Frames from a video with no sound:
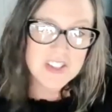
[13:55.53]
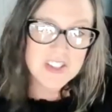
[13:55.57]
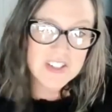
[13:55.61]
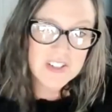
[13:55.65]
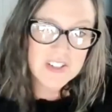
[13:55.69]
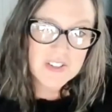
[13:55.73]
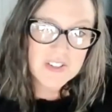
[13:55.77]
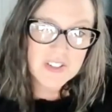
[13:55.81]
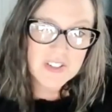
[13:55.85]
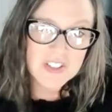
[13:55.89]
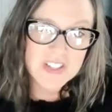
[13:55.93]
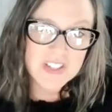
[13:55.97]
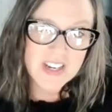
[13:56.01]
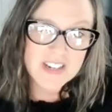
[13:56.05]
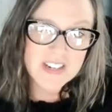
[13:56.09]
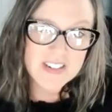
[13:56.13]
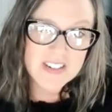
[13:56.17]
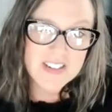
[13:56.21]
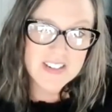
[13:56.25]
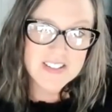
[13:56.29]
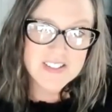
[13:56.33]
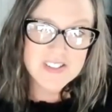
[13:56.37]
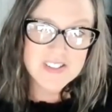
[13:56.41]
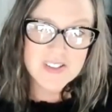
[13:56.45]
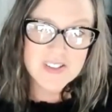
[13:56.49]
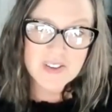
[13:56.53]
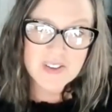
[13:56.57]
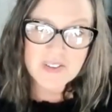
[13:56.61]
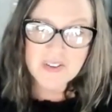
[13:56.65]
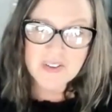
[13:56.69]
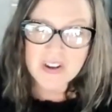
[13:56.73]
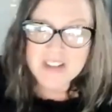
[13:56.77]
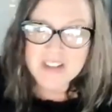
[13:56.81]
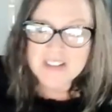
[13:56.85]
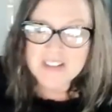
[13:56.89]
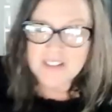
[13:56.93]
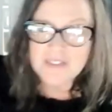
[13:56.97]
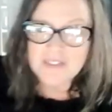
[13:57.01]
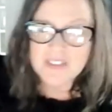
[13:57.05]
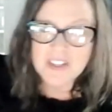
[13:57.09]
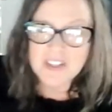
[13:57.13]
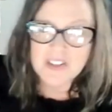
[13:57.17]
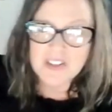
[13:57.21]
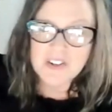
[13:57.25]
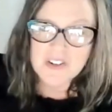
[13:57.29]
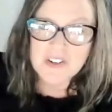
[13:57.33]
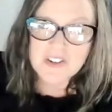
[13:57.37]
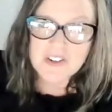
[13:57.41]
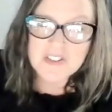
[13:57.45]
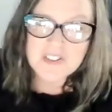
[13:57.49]
that you created so i definitely
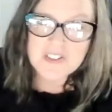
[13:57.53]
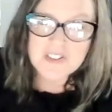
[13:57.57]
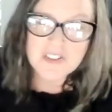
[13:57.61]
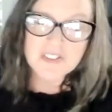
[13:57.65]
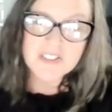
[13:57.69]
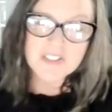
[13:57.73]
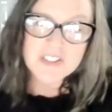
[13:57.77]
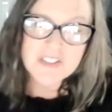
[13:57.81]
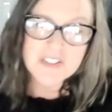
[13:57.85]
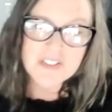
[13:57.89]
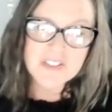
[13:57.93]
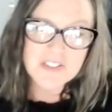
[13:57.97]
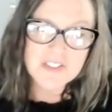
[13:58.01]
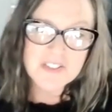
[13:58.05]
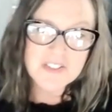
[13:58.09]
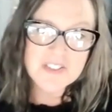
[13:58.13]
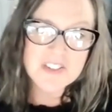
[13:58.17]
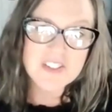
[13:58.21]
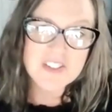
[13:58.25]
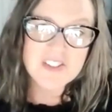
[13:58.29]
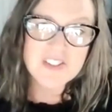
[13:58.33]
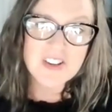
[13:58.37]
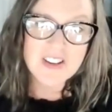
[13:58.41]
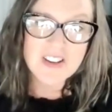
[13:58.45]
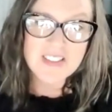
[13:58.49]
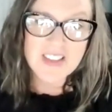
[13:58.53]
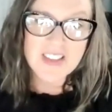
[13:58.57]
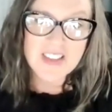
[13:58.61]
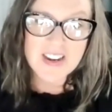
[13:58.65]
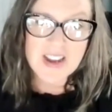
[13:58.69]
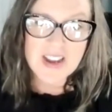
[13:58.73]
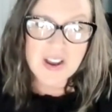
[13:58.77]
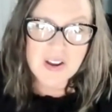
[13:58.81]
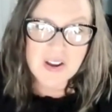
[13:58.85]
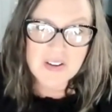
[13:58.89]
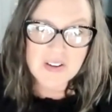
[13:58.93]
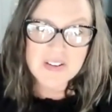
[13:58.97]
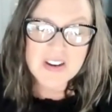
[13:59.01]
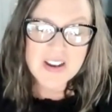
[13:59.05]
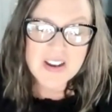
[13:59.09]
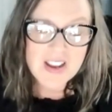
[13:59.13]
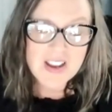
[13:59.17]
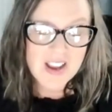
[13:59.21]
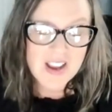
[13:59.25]
encourage our listeners to check that out